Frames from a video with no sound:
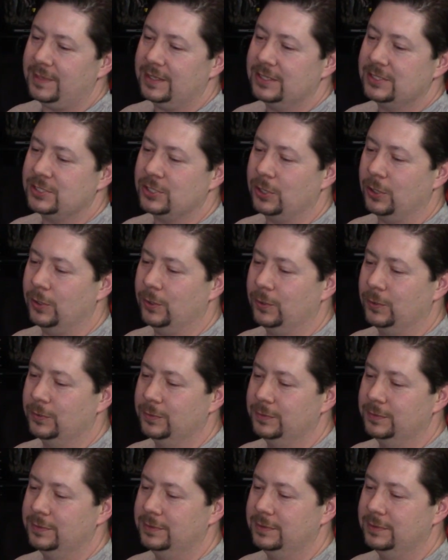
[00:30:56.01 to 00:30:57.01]
So...
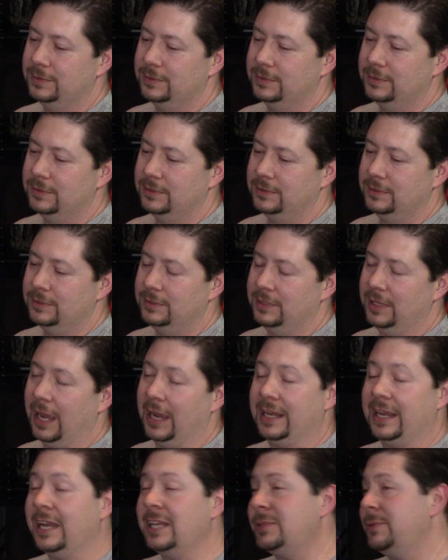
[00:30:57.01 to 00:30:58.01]
I
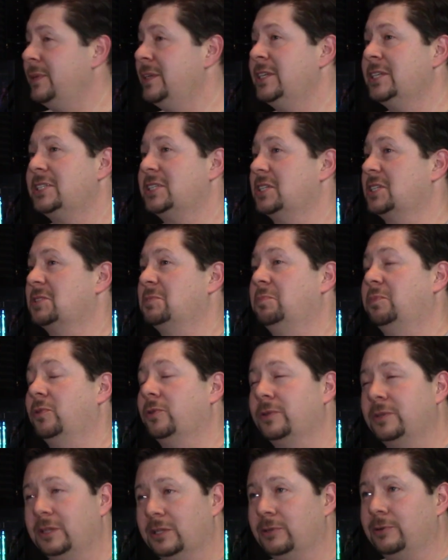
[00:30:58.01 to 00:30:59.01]
guess we just
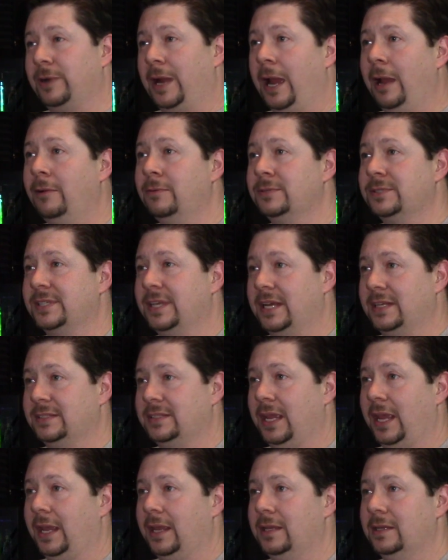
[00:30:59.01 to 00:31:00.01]
explored the grounds that
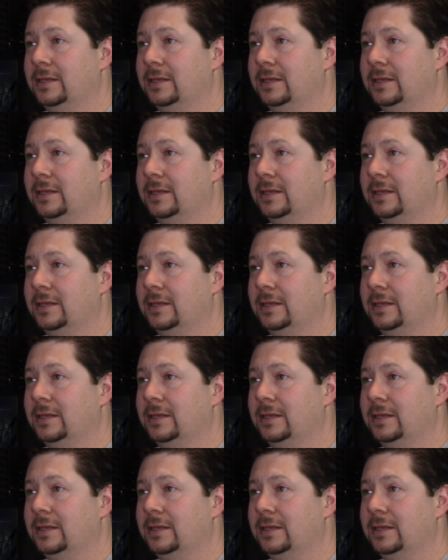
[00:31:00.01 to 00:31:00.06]
day.